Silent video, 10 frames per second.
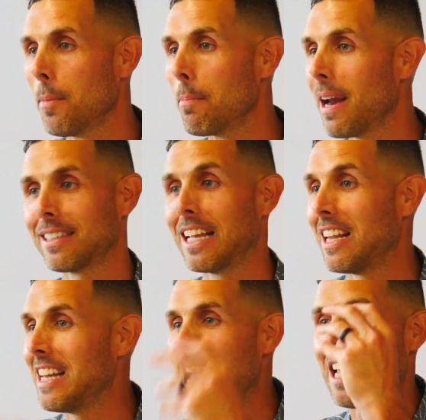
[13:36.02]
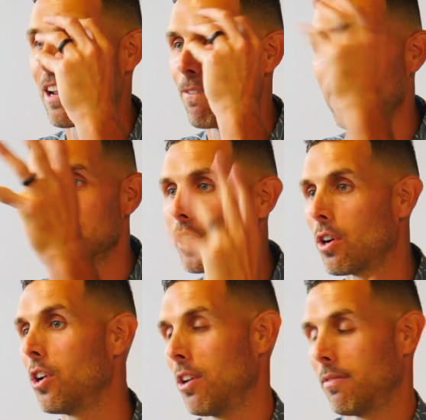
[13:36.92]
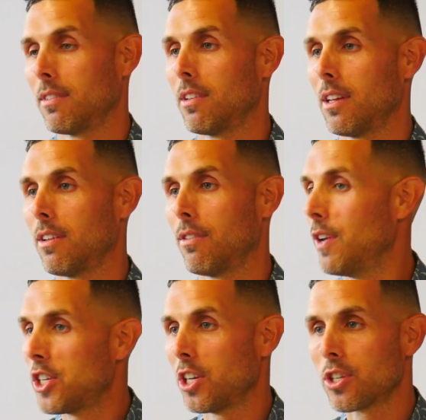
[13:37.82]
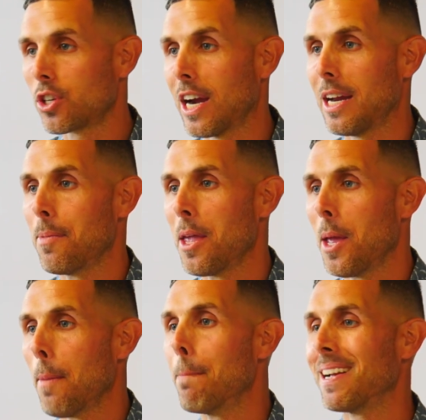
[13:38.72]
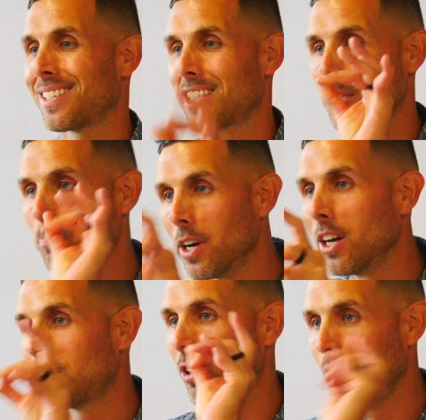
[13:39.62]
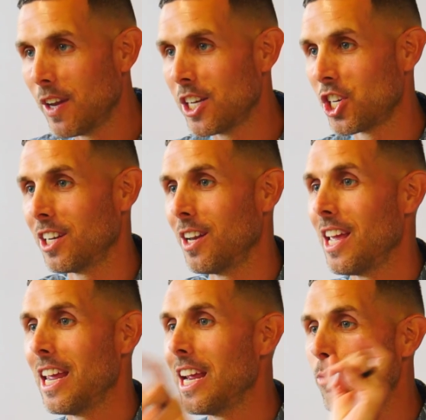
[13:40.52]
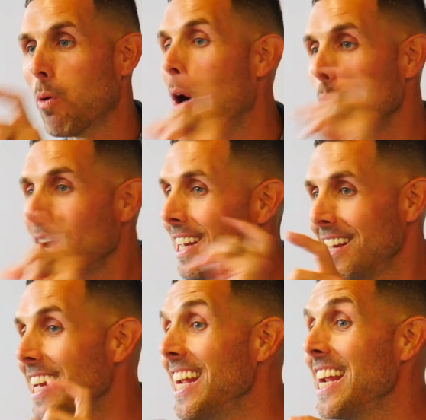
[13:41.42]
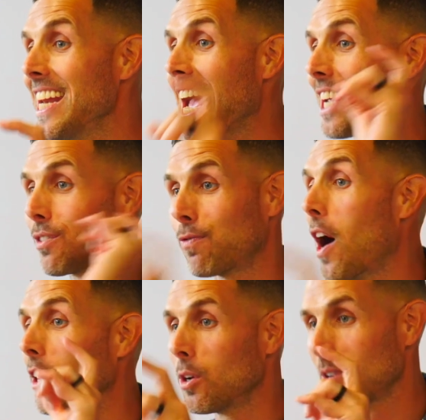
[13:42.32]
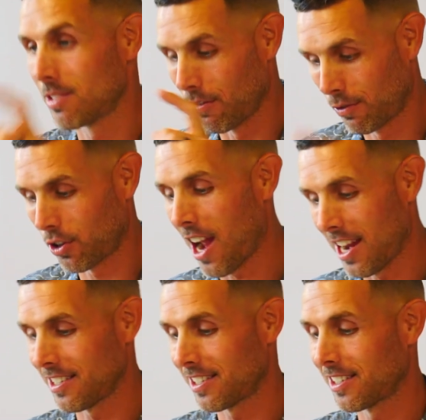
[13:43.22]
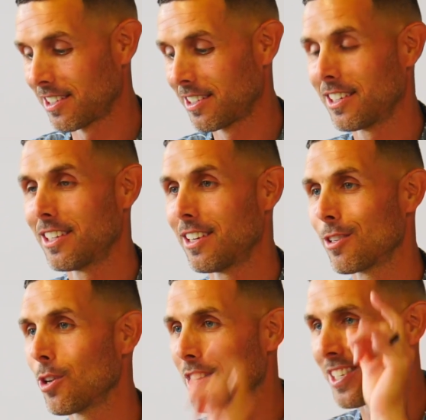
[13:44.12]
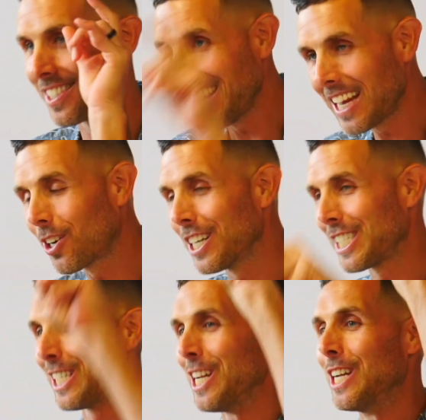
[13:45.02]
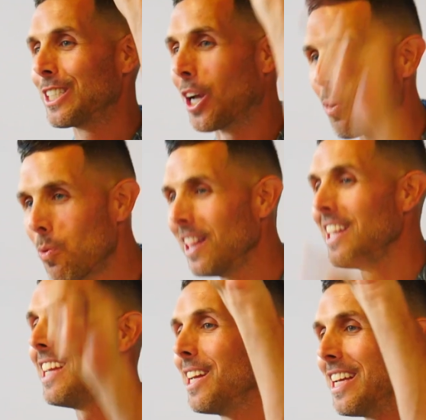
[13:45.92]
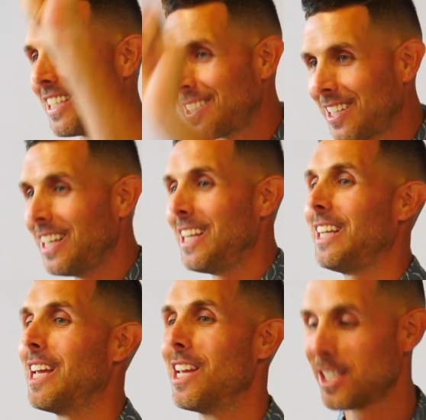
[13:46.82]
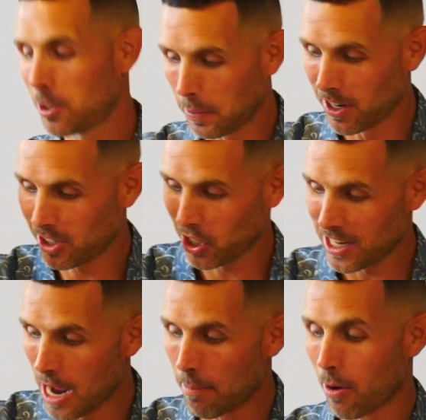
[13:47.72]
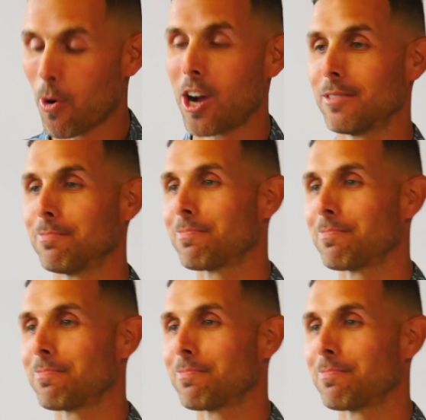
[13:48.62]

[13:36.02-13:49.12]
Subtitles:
But at the end of the day, like, physical vision is great, but spiritual vision is what we need as followers of Christ. So the secrets to really seeing spiritually. Number one